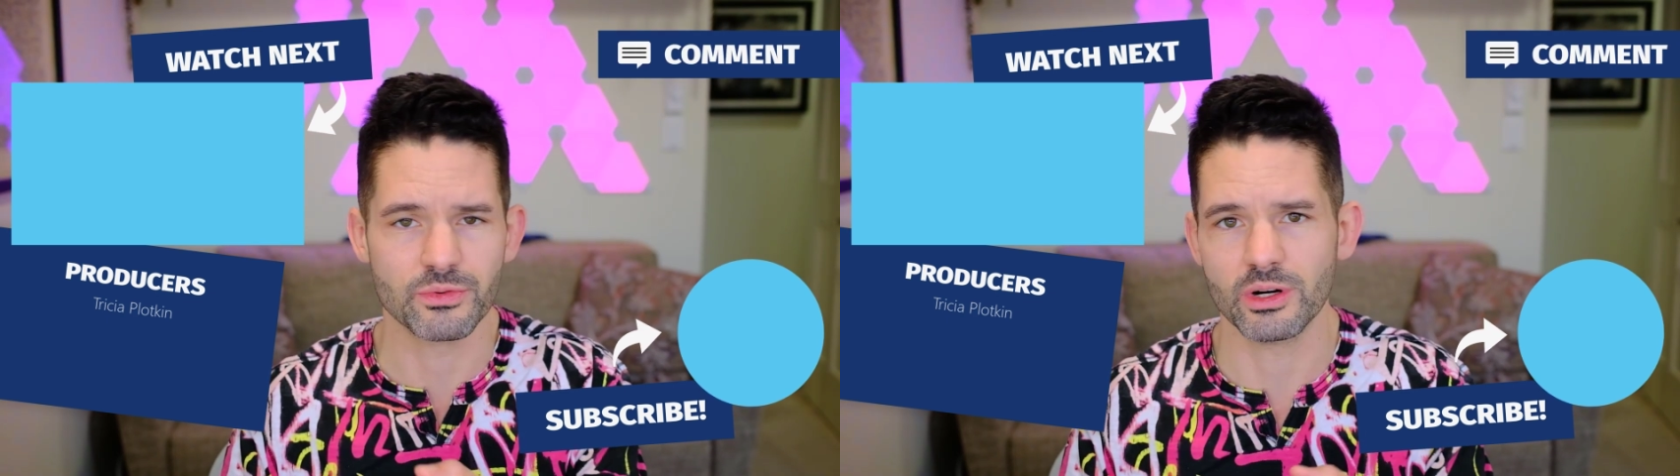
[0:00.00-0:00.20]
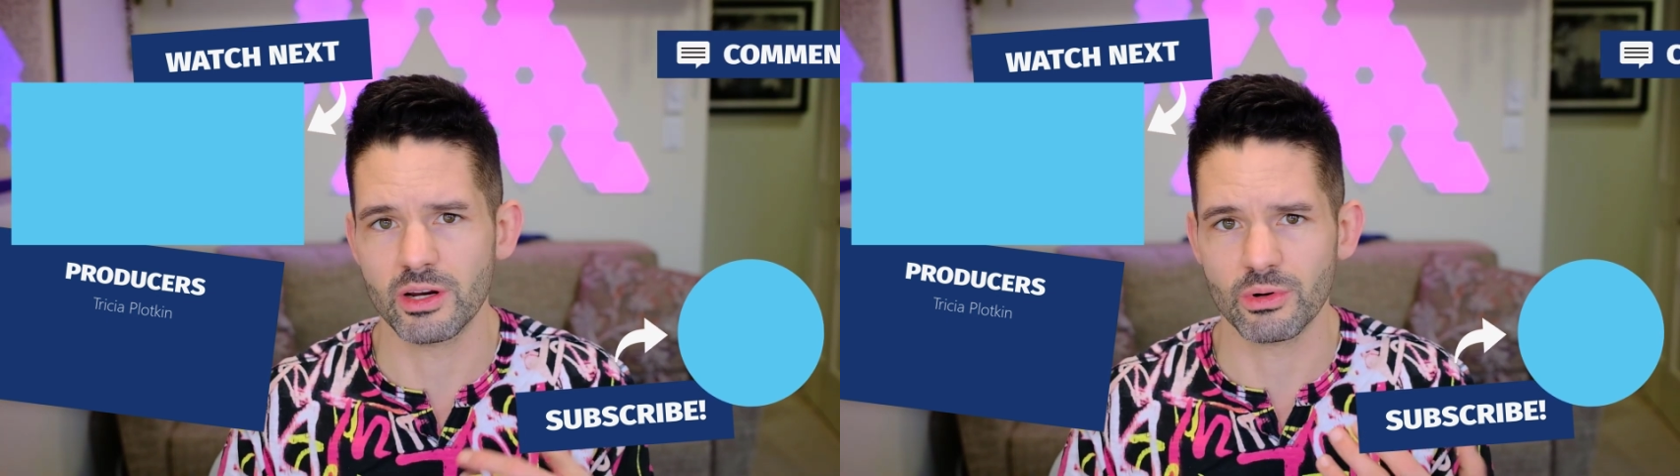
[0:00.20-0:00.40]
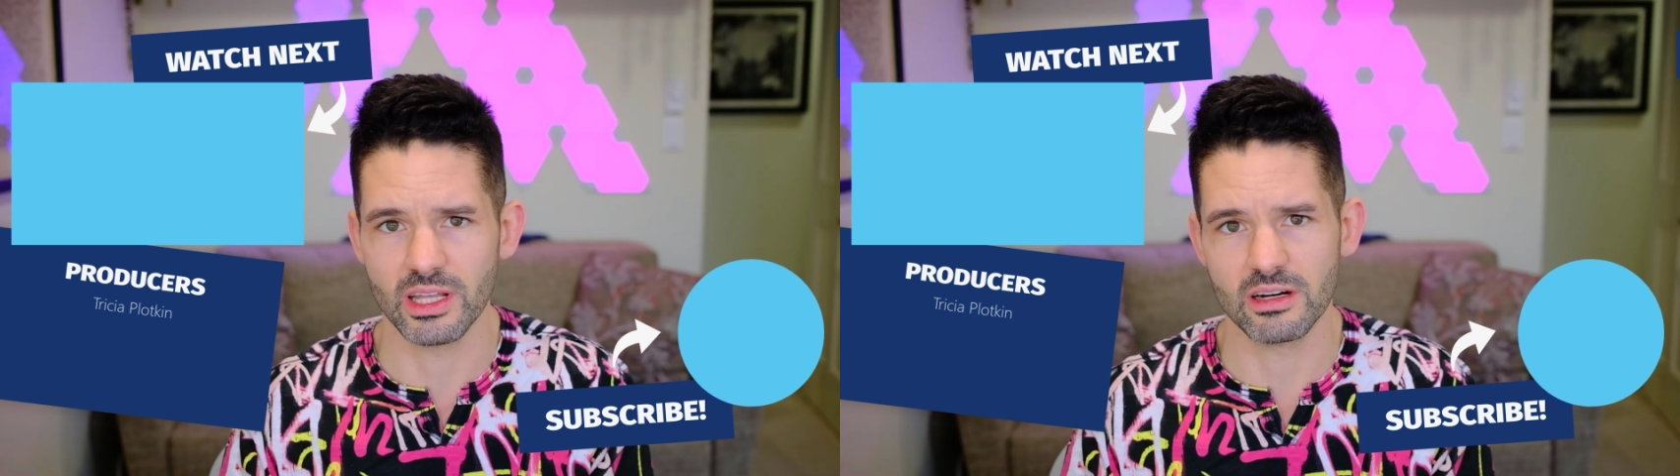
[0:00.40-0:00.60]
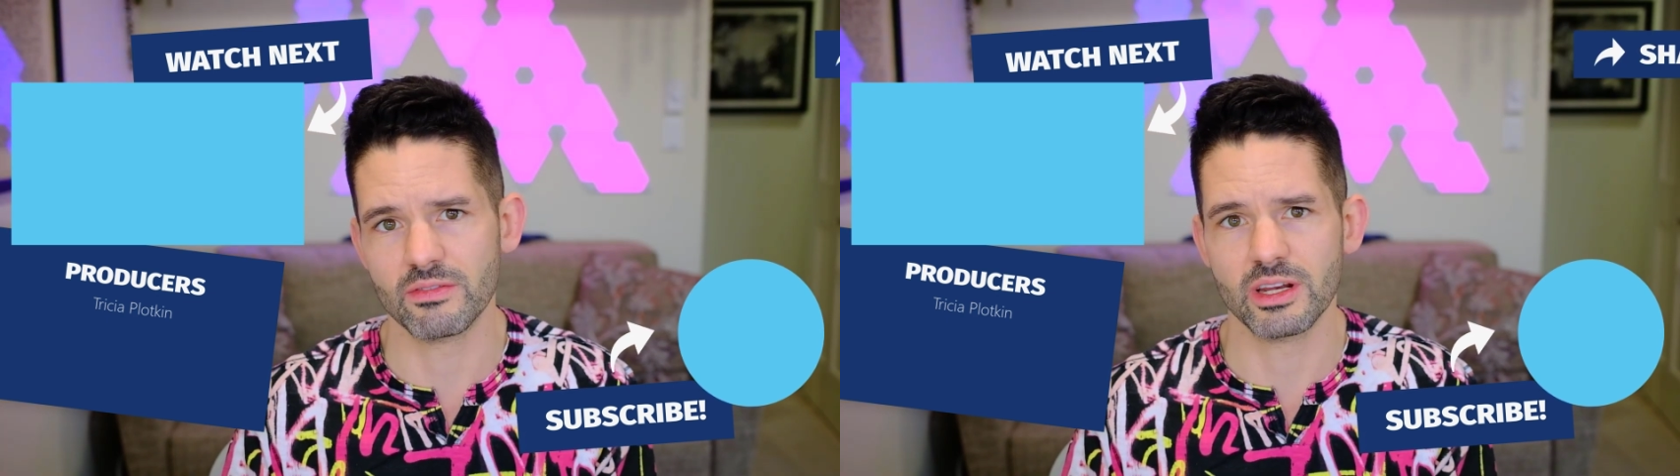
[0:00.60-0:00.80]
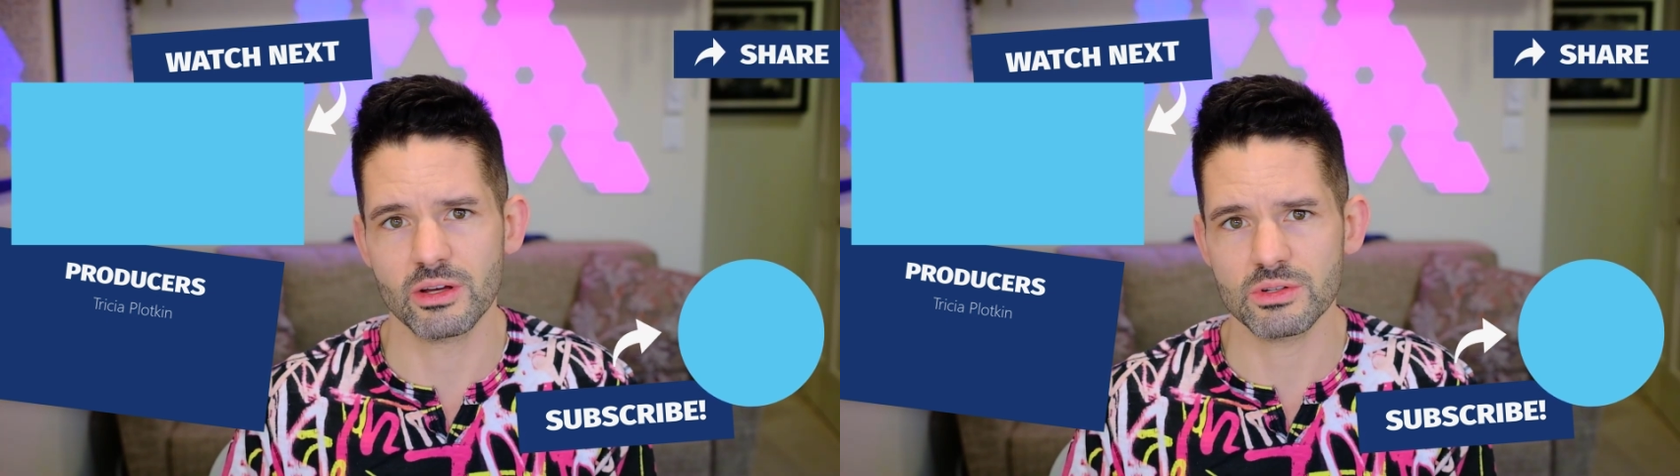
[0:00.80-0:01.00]
for any related
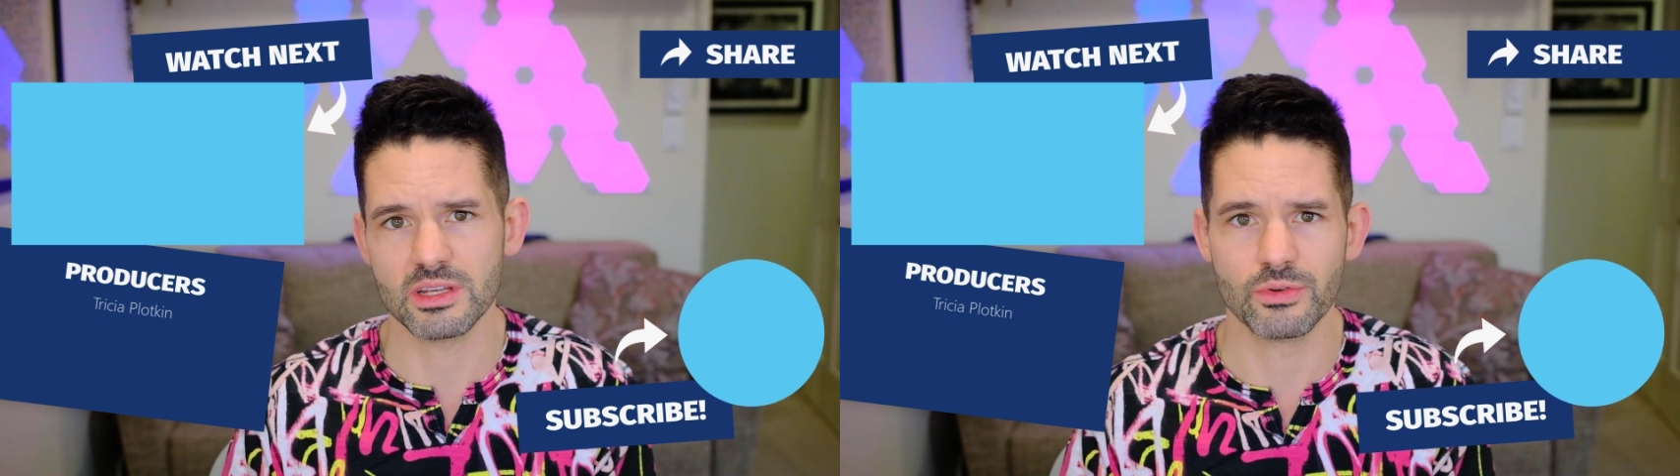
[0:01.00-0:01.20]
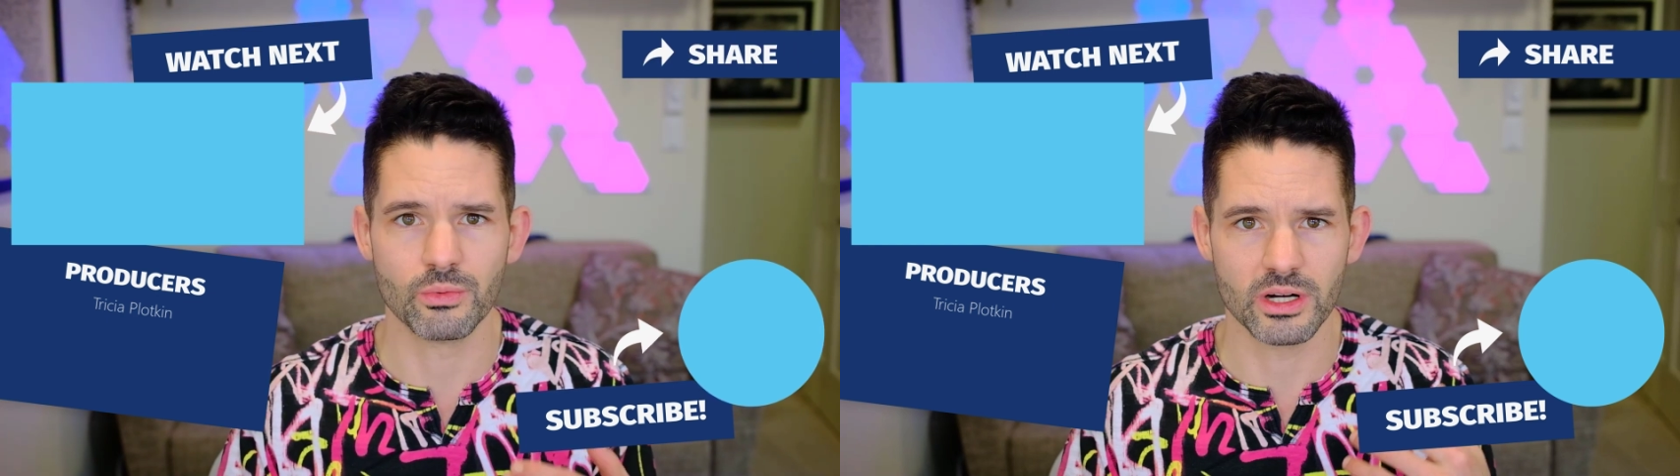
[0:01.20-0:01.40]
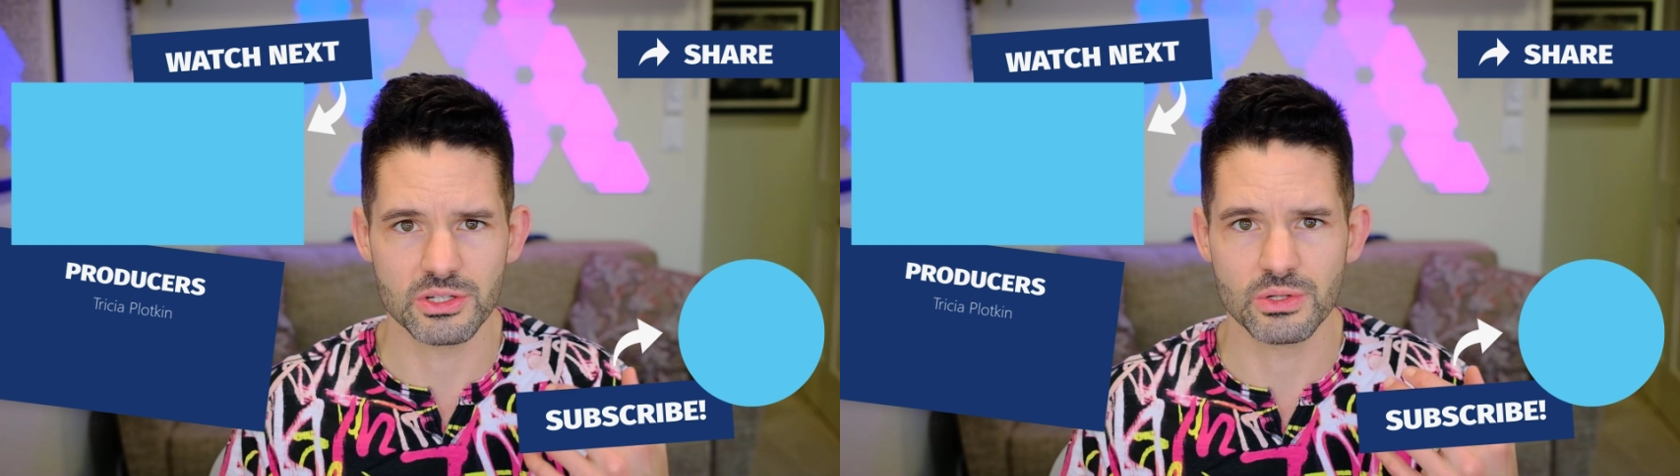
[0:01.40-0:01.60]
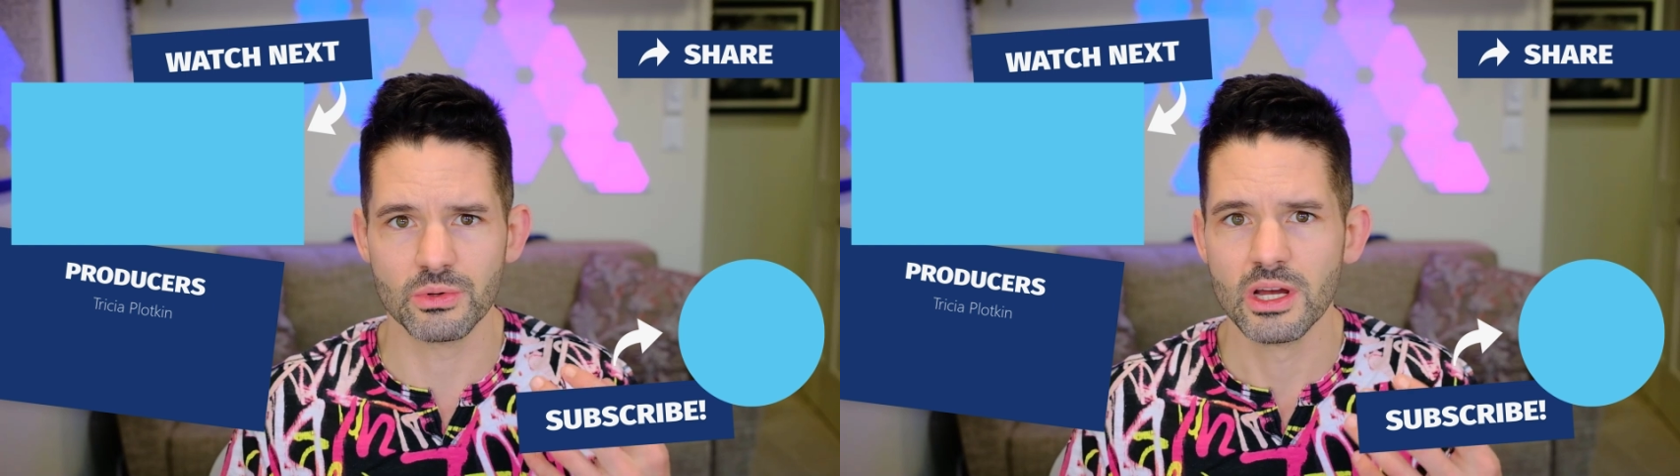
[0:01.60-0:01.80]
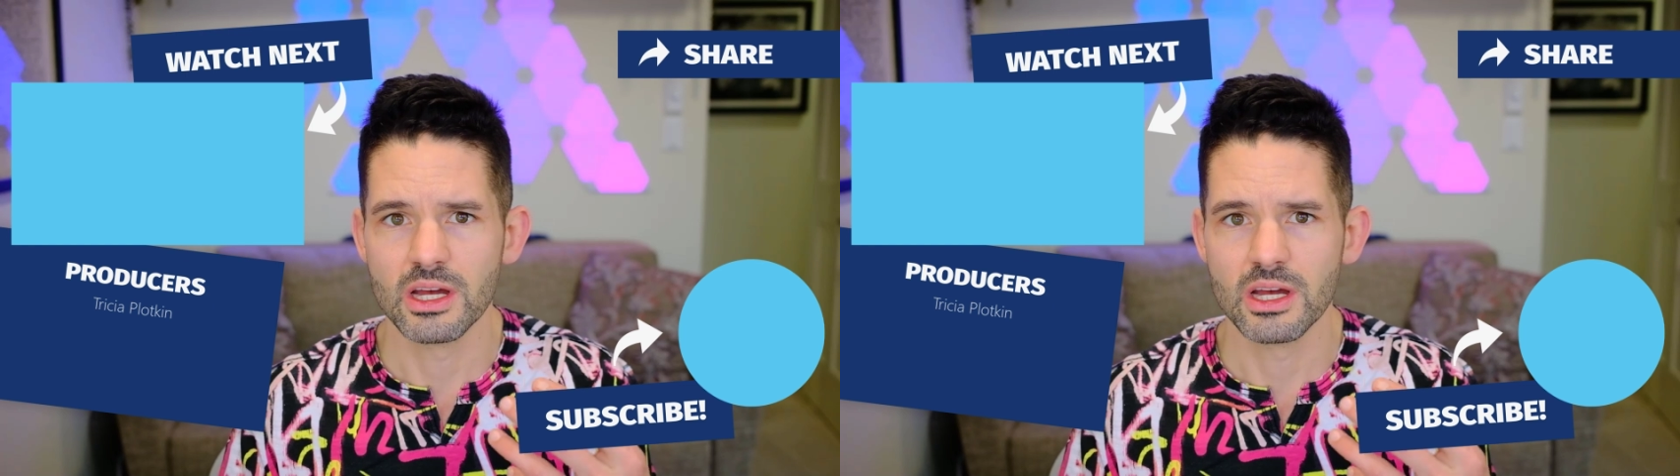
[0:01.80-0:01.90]
videos if you want to